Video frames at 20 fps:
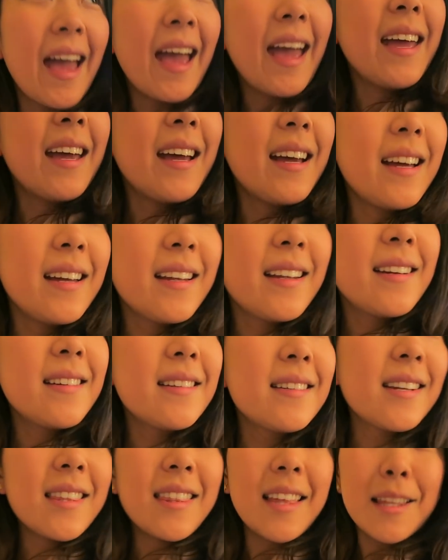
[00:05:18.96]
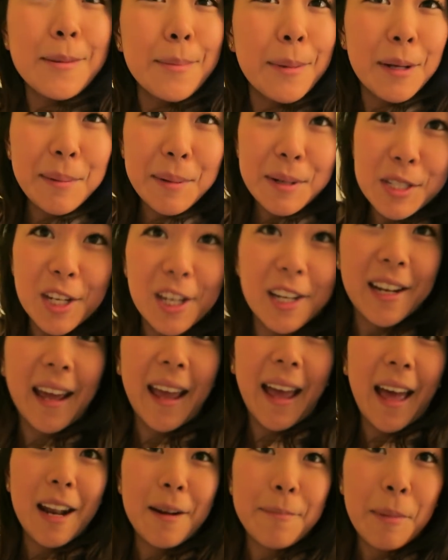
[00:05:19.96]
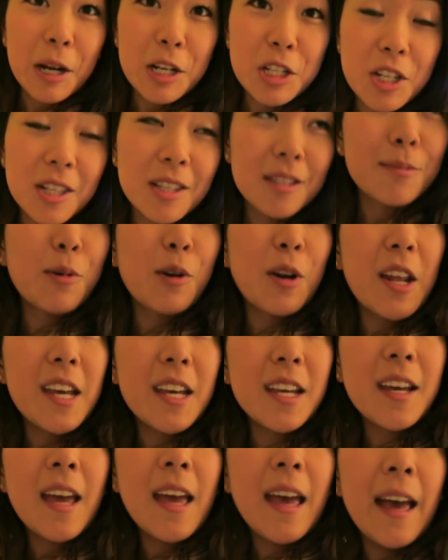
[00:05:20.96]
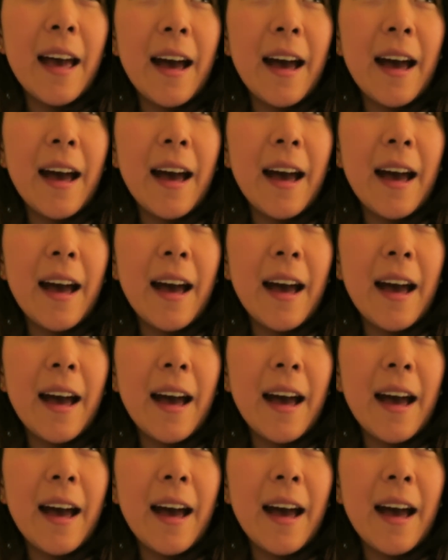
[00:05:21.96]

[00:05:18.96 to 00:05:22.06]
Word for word: and that's pretty much it. I had a matcha this morning.